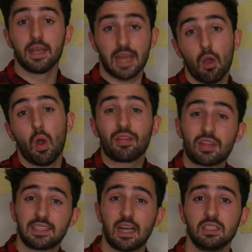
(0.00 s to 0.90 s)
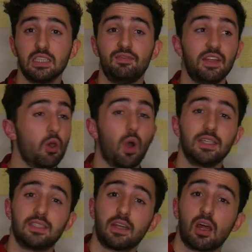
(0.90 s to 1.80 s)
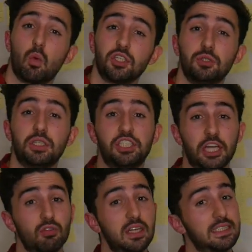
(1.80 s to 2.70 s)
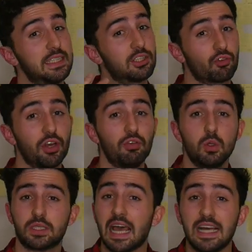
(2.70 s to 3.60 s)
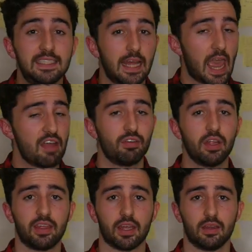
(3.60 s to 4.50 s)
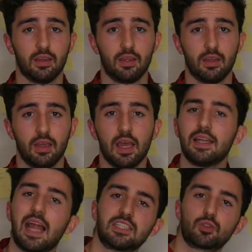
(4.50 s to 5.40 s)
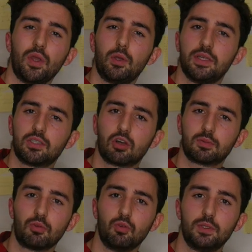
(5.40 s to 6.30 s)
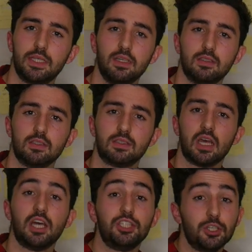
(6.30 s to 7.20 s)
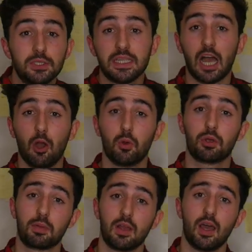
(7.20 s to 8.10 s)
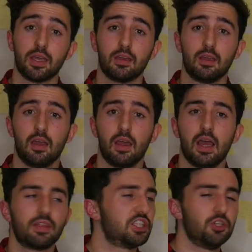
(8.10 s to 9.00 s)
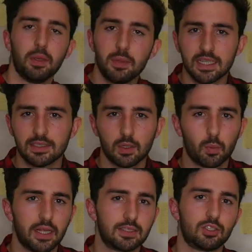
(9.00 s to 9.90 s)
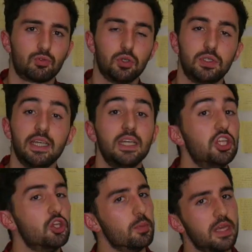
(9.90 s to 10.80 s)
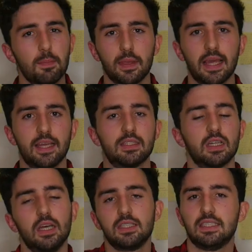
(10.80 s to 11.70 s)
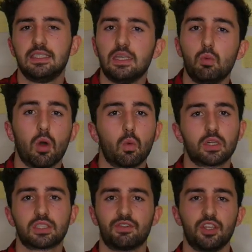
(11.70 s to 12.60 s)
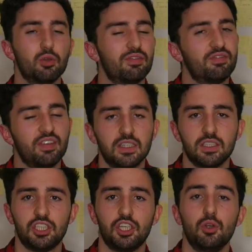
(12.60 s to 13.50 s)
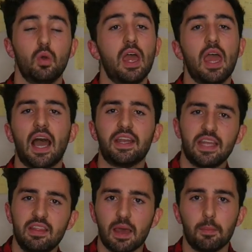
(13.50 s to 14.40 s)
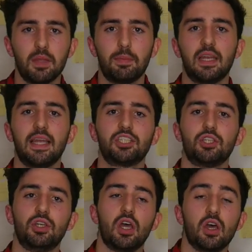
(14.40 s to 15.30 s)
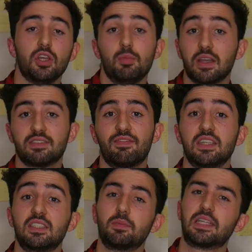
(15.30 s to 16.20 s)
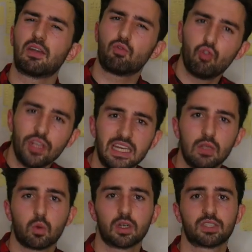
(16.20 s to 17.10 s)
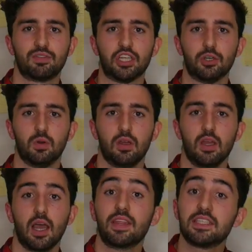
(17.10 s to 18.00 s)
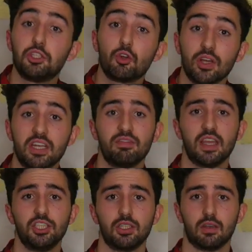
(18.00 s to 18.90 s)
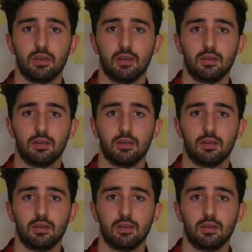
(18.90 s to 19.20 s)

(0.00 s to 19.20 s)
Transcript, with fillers: Now, at the start of this video, I said I want you to generalize these three rules to everything. Last week, we talked about routines. Do you see how it would apply? That you imitate someone else's routine, you manipulate it to see what works for you, fit it to you, and in that manipulation, you might find something that really works for you, and that's your innovation.